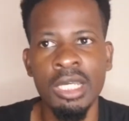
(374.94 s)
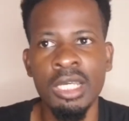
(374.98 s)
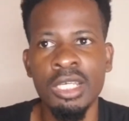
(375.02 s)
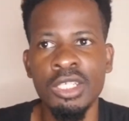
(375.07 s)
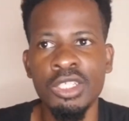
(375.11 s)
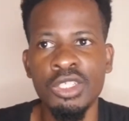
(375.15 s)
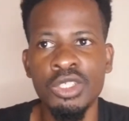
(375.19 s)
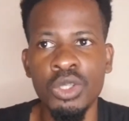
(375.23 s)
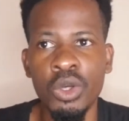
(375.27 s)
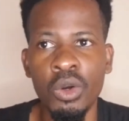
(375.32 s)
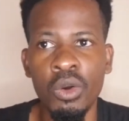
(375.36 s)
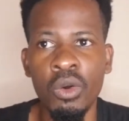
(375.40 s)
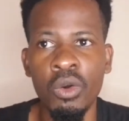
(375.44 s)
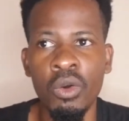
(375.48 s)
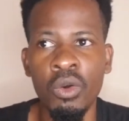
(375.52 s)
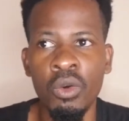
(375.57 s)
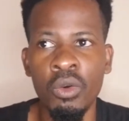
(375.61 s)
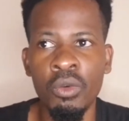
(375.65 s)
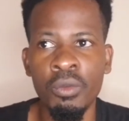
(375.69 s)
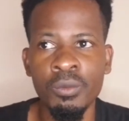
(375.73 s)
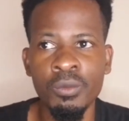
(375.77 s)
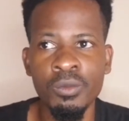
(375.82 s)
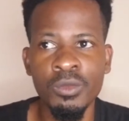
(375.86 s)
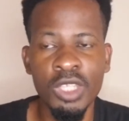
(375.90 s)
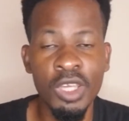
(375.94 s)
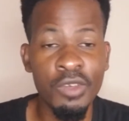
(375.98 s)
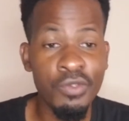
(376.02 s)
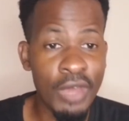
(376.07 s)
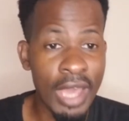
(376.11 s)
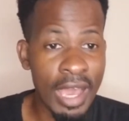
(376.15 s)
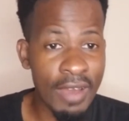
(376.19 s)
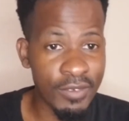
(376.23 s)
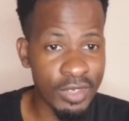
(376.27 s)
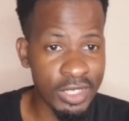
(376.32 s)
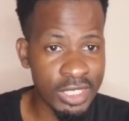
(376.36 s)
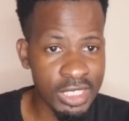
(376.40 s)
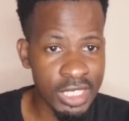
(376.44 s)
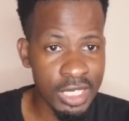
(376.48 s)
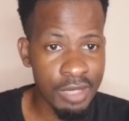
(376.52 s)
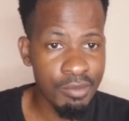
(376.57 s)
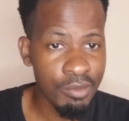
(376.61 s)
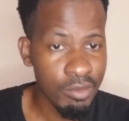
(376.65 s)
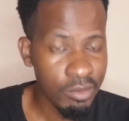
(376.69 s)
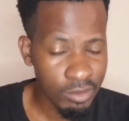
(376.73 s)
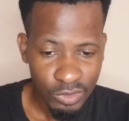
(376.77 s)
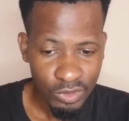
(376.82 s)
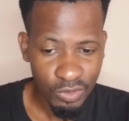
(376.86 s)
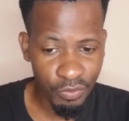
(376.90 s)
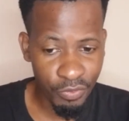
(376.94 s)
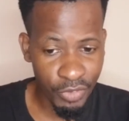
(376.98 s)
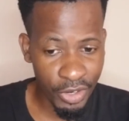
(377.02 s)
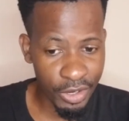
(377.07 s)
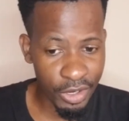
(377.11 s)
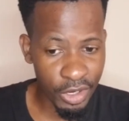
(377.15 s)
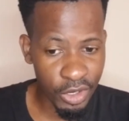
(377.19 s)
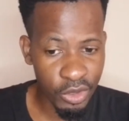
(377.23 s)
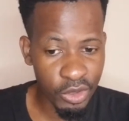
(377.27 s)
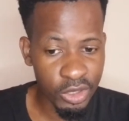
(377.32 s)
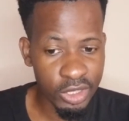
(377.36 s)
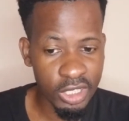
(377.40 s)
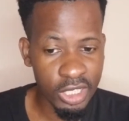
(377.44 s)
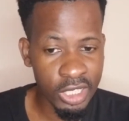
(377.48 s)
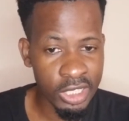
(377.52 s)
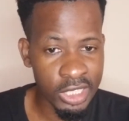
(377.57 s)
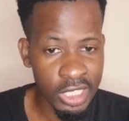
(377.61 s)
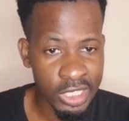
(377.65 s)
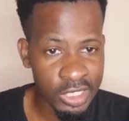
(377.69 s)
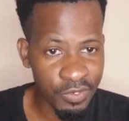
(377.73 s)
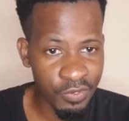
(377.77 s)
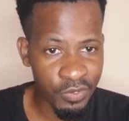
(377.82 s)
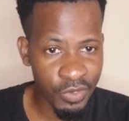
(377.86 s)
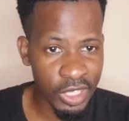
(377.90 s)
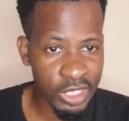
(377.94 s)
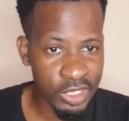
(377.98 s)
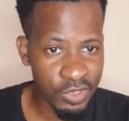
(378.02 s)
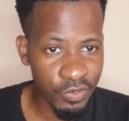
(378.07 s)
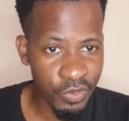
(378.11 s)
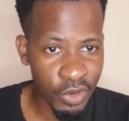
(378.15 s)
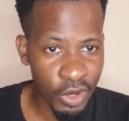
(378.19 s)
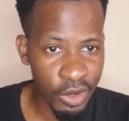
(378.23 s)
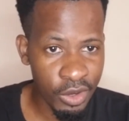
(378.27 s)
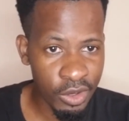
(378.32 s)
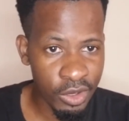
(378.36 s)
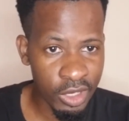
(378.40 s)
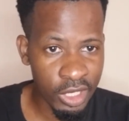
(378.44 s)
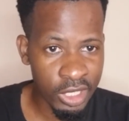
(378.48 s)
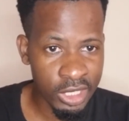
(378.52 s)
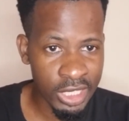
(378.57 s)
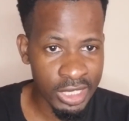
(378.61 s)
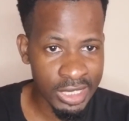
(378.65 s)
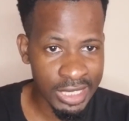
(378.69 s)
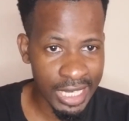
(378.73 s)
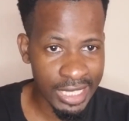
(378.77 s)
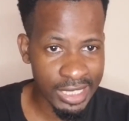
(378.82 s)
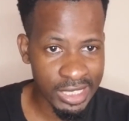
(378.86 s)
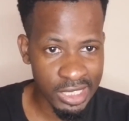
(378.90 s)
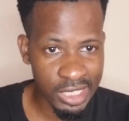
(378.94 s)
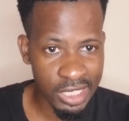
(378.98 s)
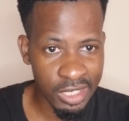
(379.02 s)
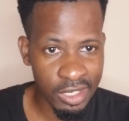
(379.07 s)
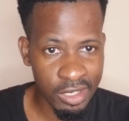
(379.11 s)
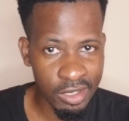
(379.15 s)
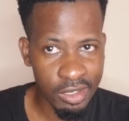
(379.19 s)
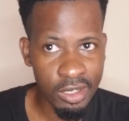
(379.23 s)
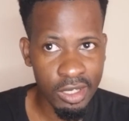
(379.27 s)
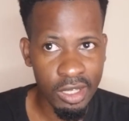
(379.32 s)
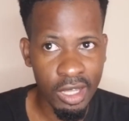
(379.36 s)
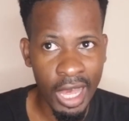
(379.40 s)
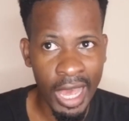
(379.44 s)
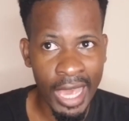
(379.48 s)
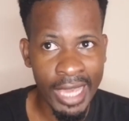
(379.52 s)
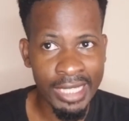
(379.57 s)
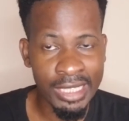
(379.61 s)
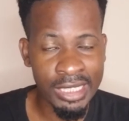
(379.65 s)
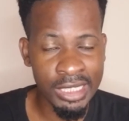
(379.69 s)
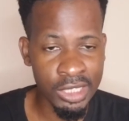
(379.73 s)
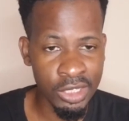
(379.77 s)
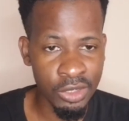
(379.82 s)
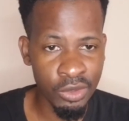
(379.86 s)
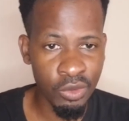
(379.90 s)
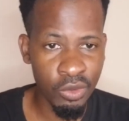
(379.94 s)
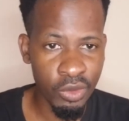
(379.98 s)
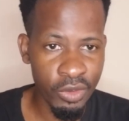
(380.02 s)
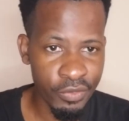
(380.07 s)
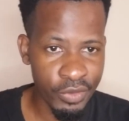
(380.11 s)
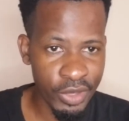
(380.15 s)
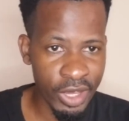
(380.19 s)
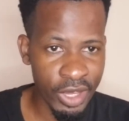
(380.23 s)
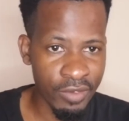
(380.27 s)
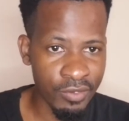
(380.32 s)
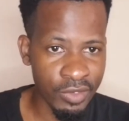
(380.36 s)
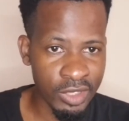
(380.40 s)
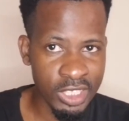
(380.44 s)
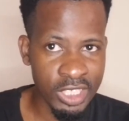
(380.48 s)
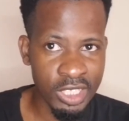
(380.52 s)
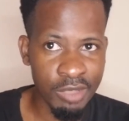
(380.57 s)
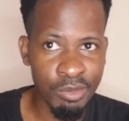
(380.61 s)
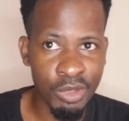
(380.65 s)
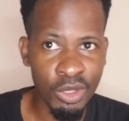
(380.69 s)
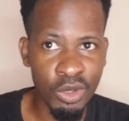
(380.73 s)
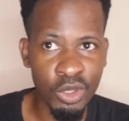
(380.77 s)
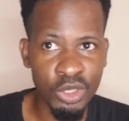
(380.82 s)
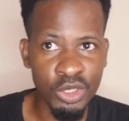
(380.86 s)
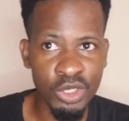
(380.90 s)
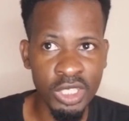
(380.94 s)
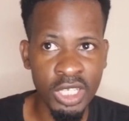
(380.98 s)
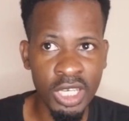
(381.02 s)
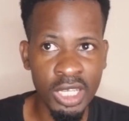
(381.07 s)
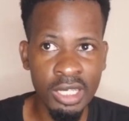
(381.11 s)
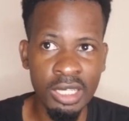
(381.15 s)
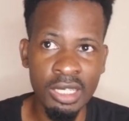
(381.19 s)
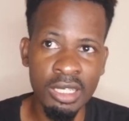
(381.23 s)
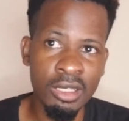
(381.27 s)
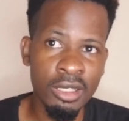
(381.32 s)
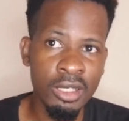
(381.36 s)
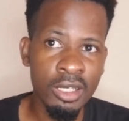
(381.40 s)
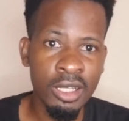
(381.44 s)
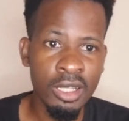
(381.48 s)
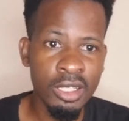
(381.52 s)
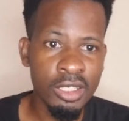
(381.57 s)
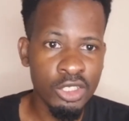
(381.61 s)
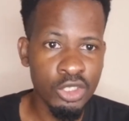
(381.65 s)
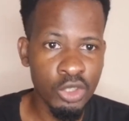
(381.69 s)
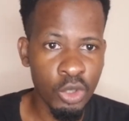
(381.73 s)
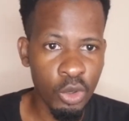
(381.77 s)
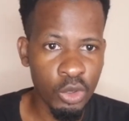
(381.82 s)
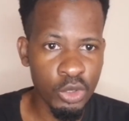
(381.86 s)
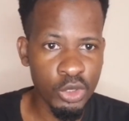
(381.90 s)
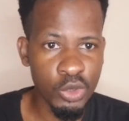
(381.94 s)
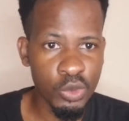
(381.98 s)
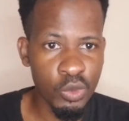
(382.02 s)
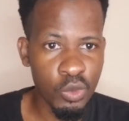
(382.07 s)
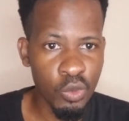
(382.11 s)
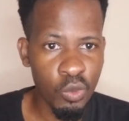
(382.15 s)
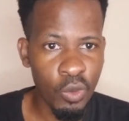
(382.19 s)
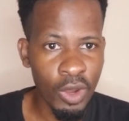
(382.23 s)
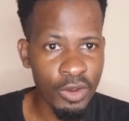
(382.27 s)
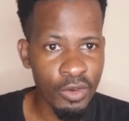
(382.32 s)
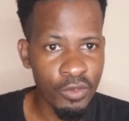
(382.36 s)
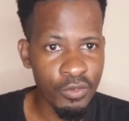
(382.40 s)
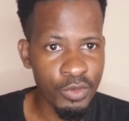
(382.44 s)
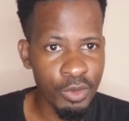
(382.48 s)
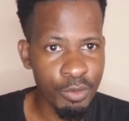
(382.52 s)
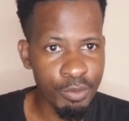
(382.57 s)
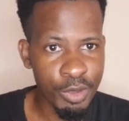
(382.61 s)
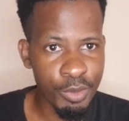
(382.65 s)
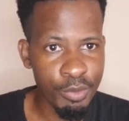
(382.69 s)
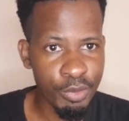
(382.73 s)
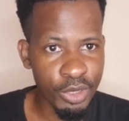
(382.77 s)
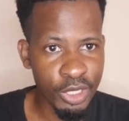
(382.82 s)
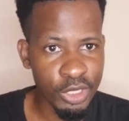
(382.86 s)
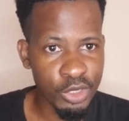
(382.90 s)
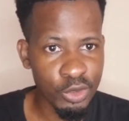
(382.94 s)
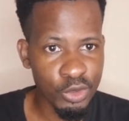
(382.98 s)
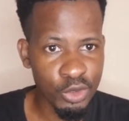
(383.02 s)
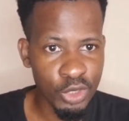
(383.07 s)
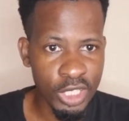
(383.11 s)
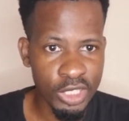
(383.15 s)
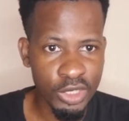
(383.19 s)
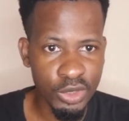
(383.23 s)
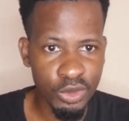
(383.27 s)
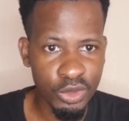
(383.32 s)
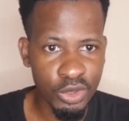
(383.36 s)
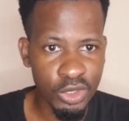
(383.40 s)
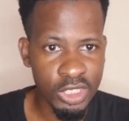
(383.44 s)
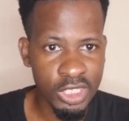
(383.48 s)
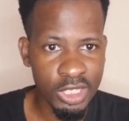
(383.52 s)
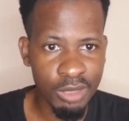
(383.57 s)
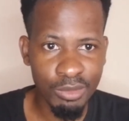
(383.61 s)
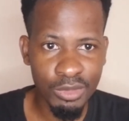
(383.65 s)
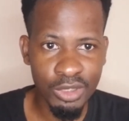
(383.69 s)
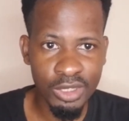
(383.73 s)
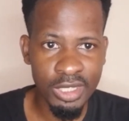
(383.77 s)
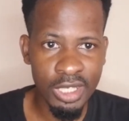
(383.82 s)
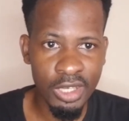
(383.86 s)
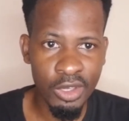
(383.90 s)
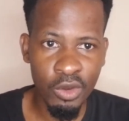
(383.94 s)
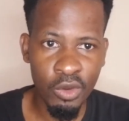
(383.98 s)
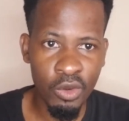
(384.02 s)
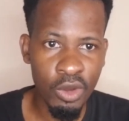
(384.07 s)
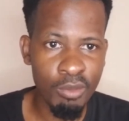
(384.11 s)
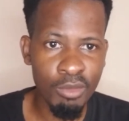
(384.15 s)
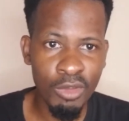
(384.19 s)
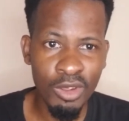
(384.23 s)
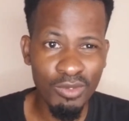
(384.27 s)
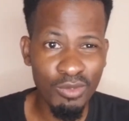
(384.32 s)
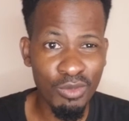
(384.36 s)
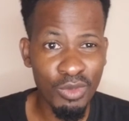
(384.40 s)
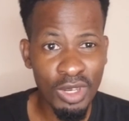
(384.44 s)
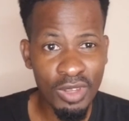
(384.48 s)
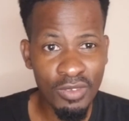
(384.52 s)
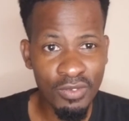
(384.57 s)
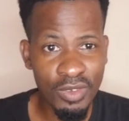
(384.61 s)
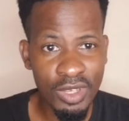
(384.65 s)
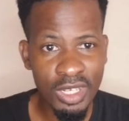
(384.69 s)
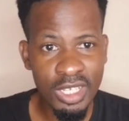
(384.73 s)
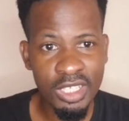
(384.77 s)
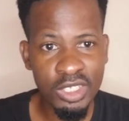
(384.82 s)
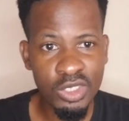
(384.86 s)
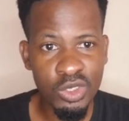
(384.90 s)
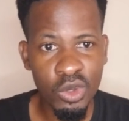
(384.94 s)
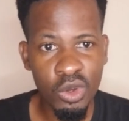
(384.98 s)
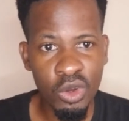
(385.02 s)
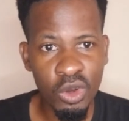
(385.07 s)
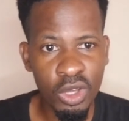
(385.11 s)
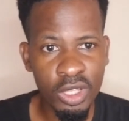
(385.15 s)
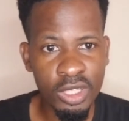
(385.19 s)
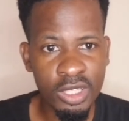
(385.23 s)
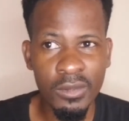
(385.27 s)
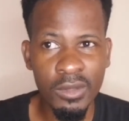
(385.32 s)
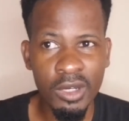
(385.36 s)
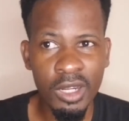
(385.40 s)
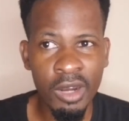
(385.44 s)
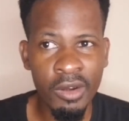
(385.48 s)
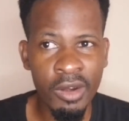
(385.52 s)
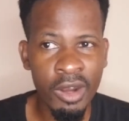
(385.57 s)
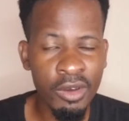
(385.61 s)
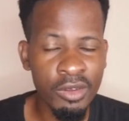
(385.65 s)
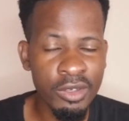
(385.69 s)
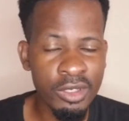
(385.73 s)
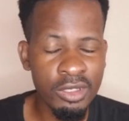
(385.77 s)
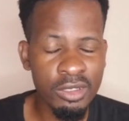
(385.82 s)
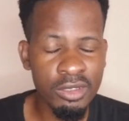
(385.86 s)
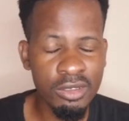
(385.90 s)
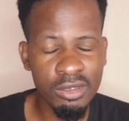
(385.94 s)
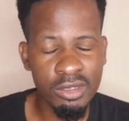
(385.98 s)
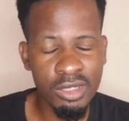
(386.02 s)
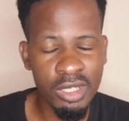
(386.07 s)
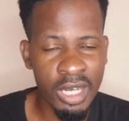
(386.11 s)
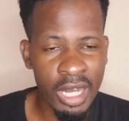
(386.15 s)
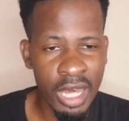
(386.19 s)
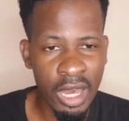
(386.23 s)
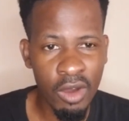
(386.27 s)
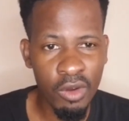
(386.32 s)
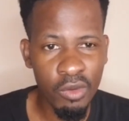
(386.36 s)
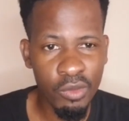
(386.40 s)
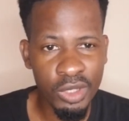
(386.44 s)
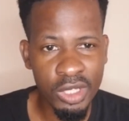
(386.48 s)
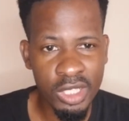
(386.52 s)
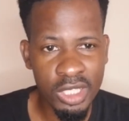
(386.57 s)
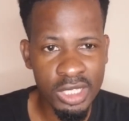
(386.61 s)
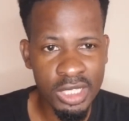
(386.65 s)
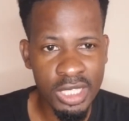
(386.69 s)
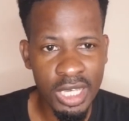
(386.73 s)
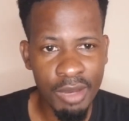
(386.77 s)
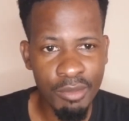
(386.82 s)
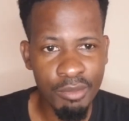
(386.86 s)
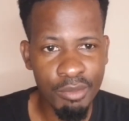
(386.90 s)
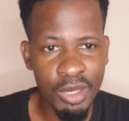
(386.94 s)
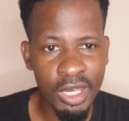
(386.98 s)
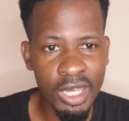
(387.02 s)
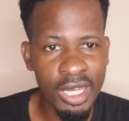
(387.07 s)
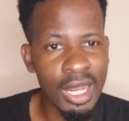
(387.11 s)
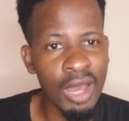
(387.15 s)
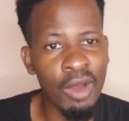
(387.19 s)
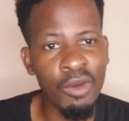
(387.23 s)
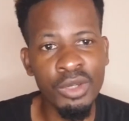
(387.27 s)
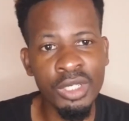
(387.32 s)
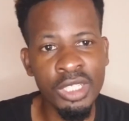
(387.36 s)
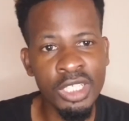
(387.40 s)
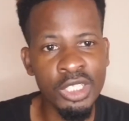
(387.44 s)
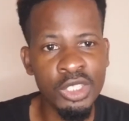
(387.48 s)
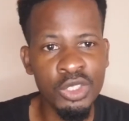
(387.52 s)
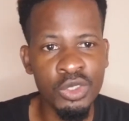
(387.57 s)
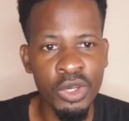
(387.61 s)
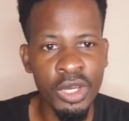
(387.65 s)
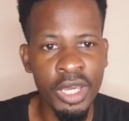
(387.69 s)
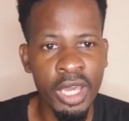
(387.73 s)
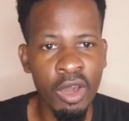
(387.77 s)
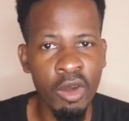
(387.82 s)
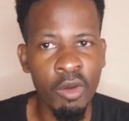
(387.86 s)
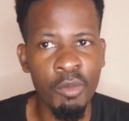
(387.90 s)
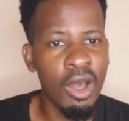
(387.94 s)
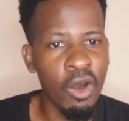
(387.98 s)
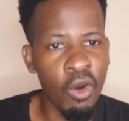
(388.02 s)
So if you have a team, very good. It's actually ideal if you have a team, because you can talk to one of the people that you trust on your team to say, yo, I'm not really feeling so hot around now with this campaign, I'll need your help.